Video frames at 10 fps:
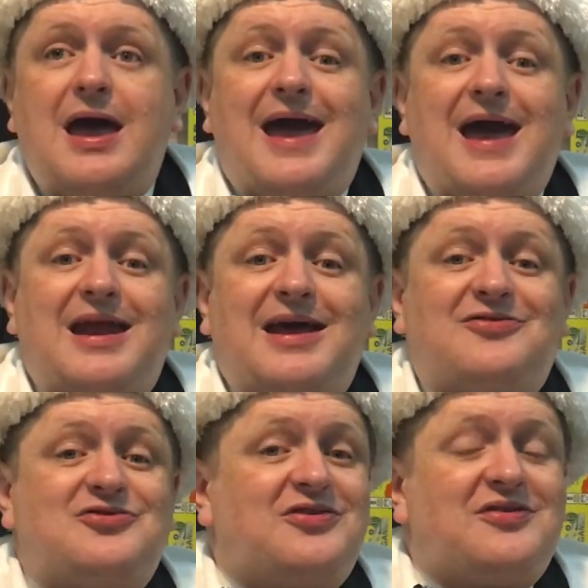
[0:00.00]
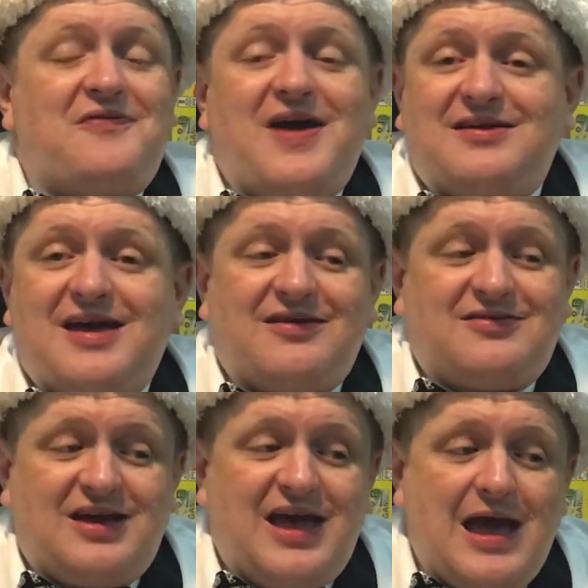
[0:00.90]
And it's just a
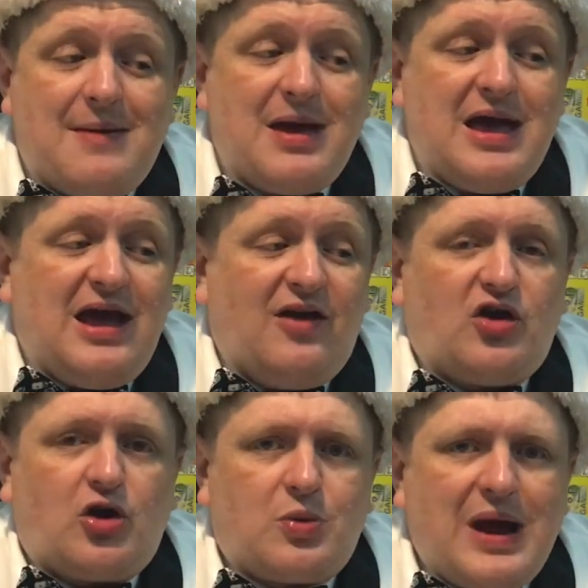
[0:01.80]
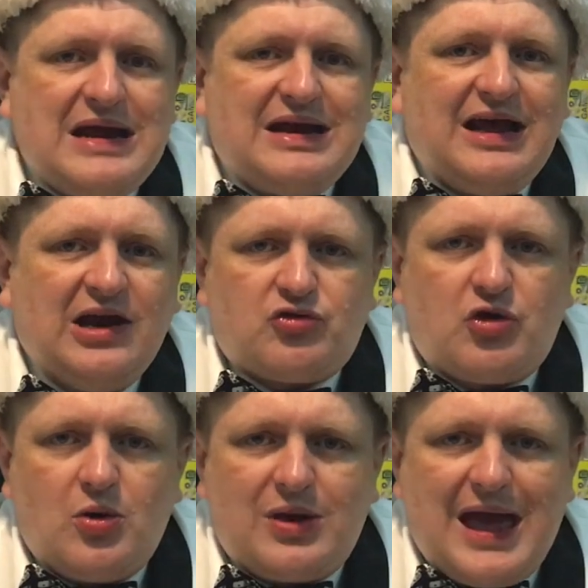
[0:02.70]
fantastic game. It's a great
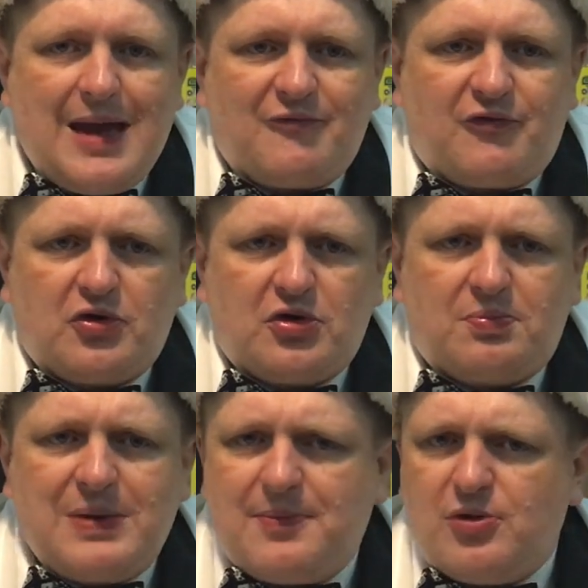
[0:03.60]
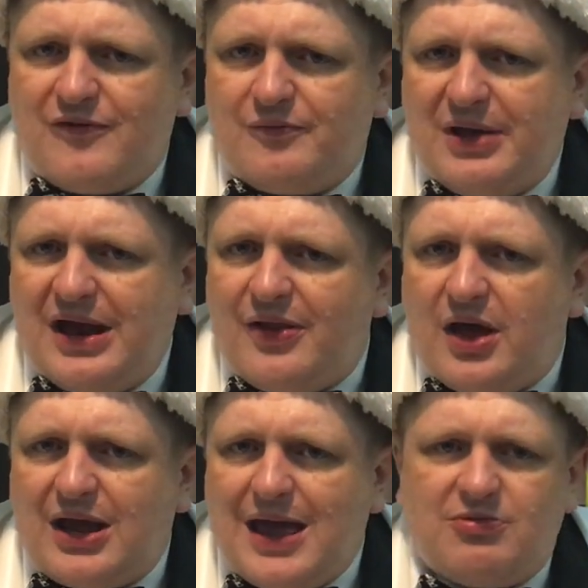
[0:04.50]
intro game for people who haven't played a
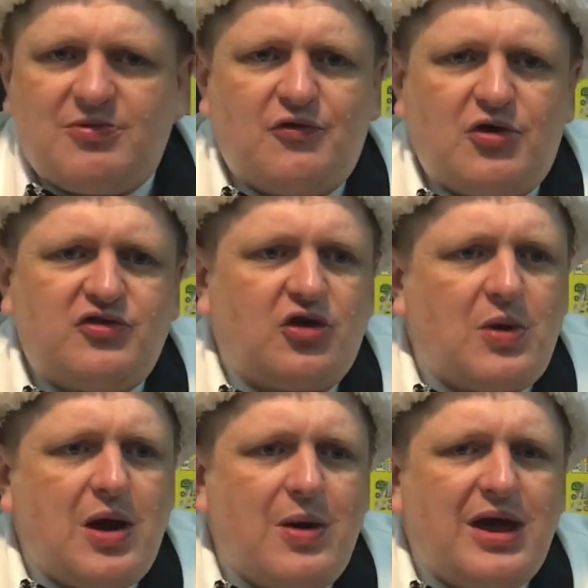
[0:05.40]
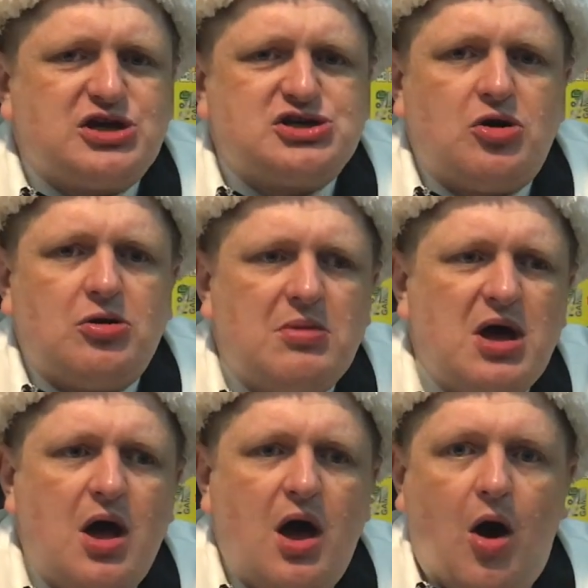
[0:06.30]
lot of games before. It's a great way to show them,
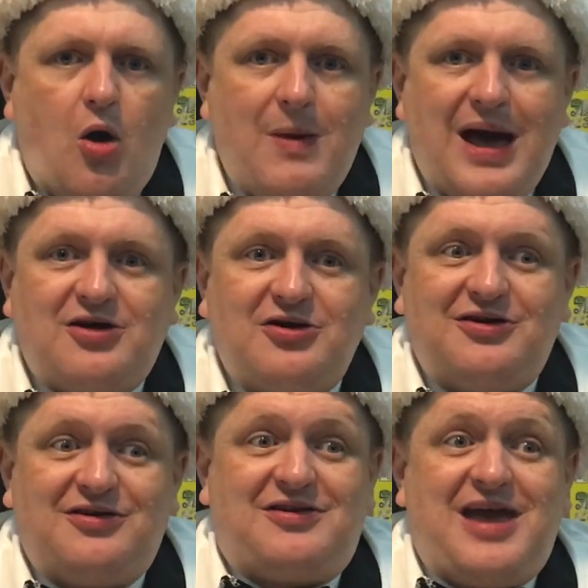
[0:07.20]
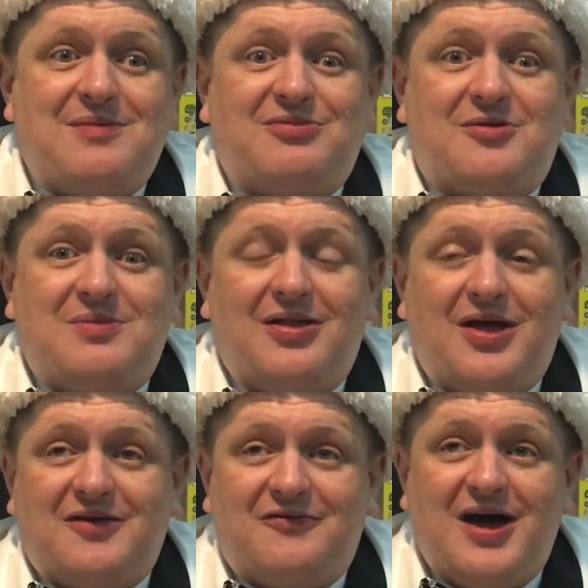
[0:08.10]
oh my goodness, games can be a
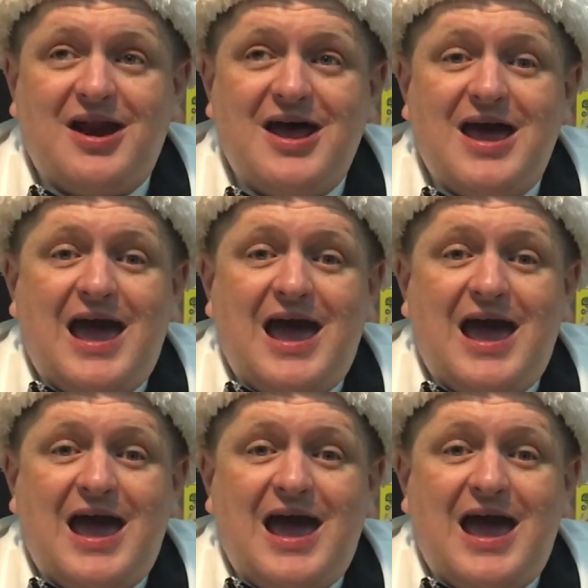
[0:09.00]
lot of fun.